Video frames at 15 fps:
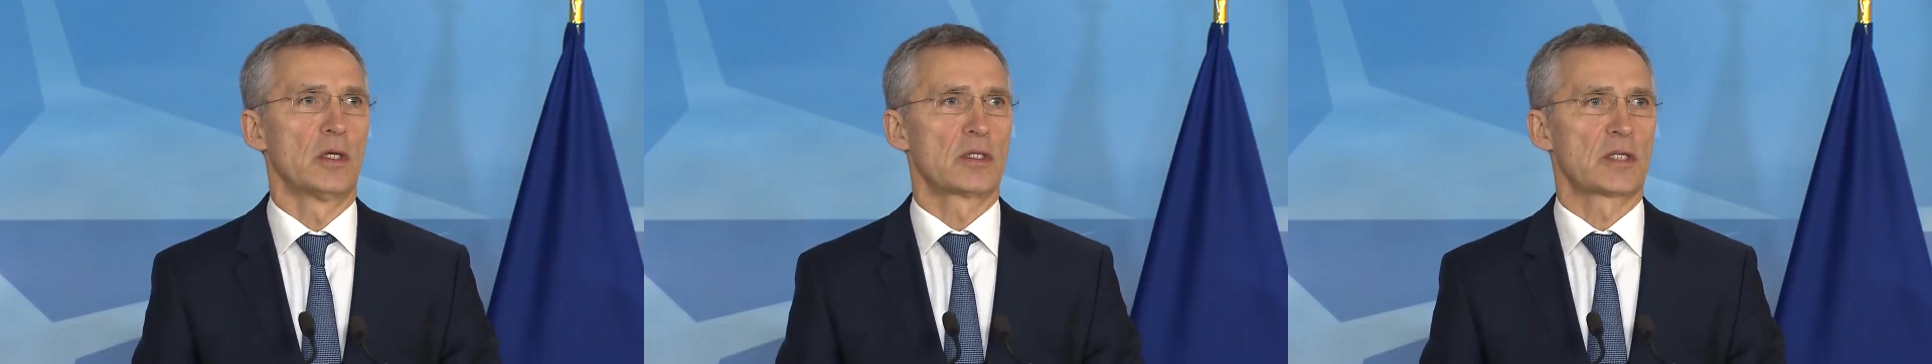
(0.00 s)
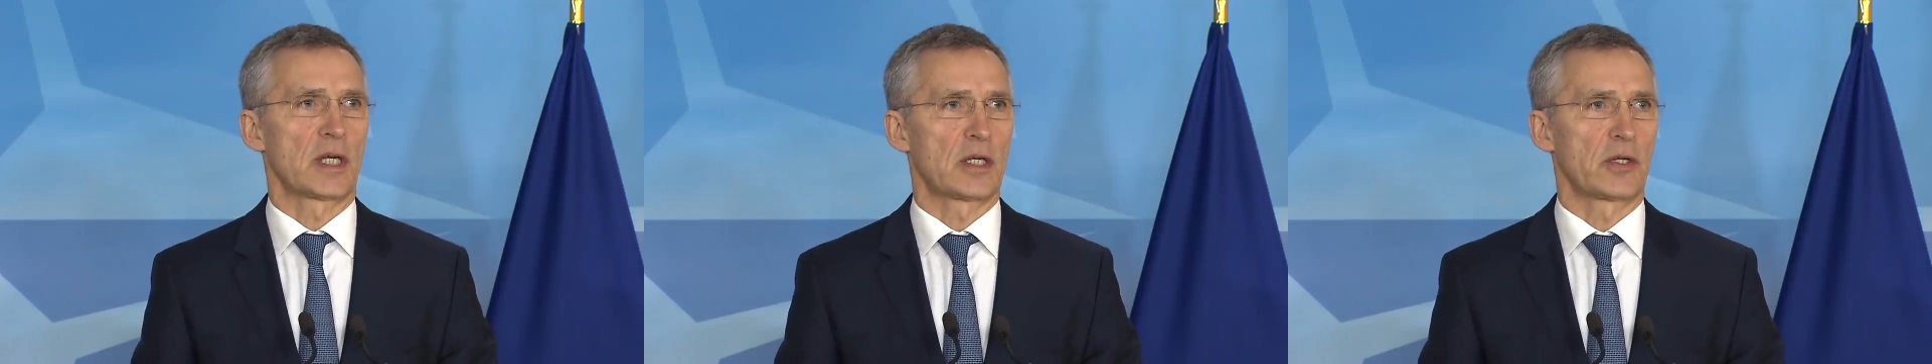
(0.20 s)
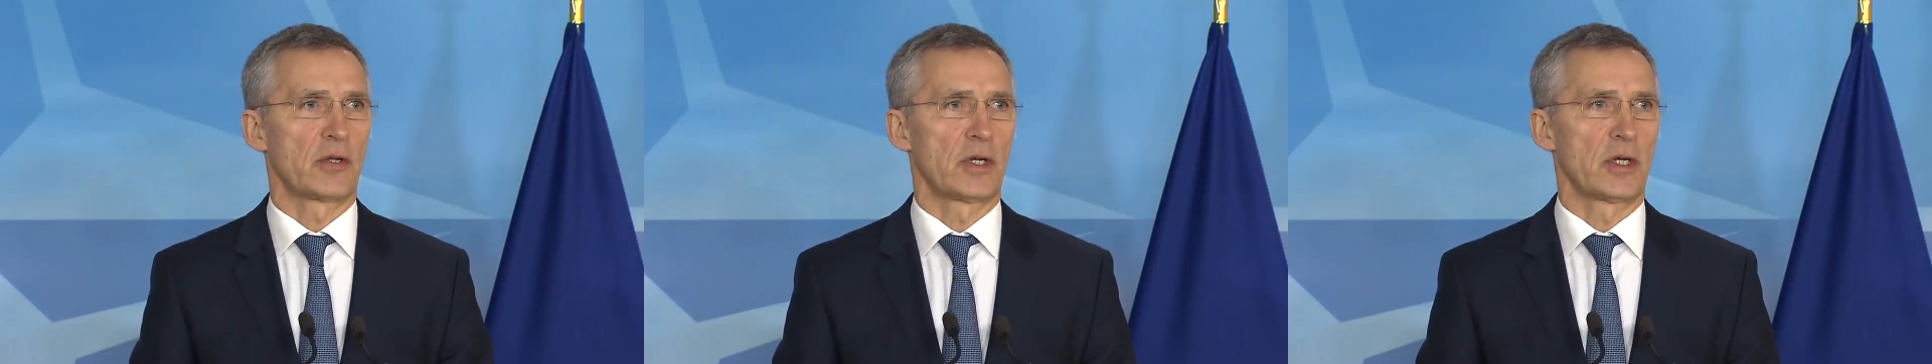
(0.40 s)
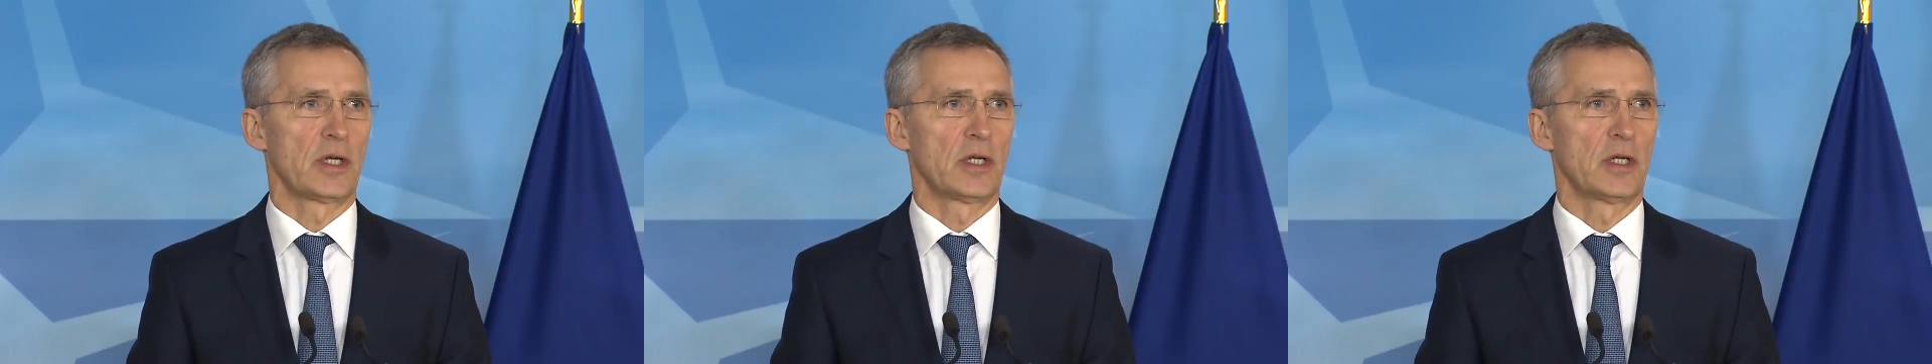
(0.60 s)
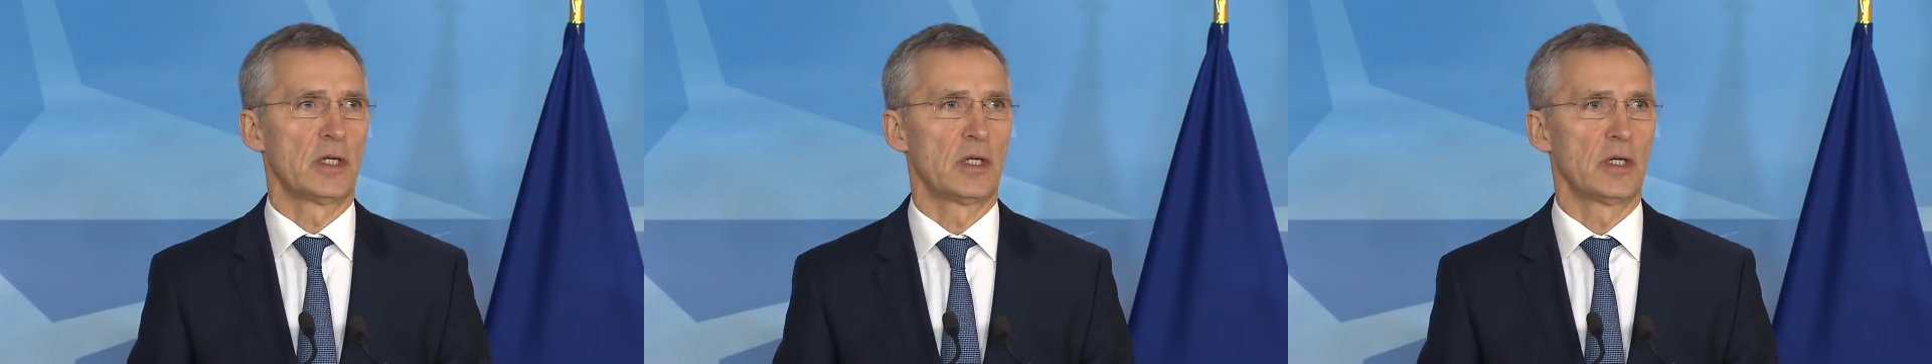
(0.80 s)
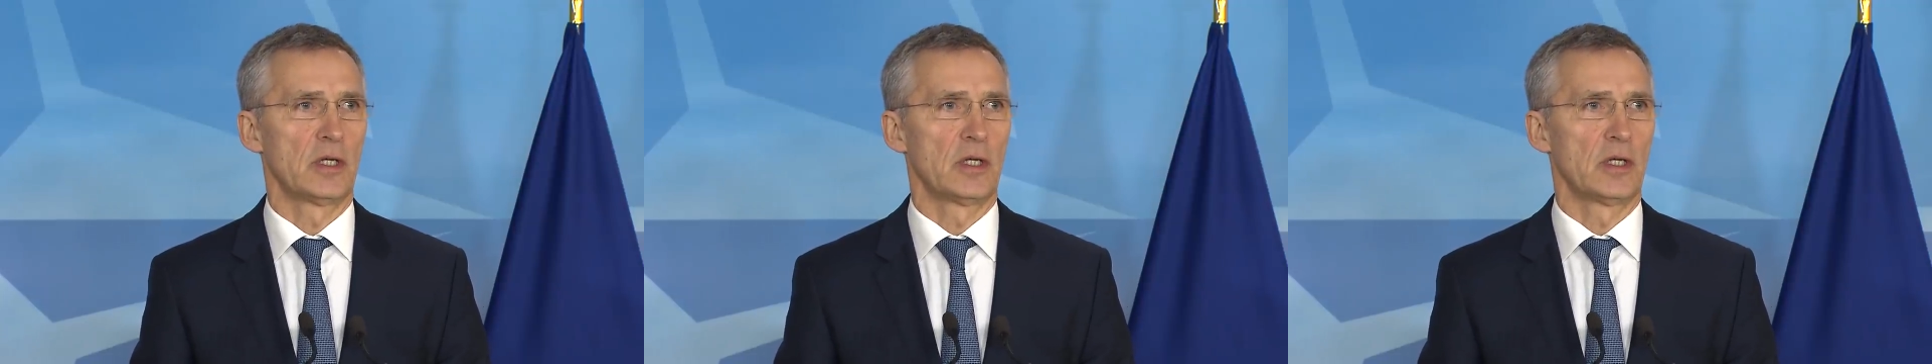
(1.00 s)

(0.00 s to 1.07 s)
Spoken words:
Secretary